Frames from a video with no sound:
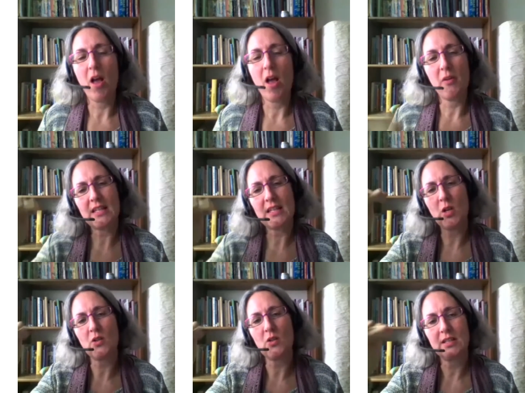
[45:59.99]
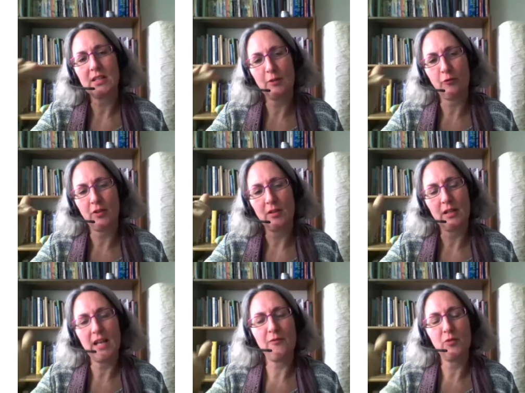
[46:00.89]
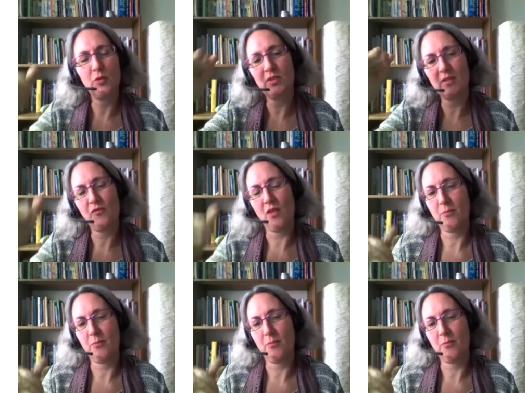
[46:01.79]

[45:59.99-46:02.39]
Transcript: but there's lots of different levels and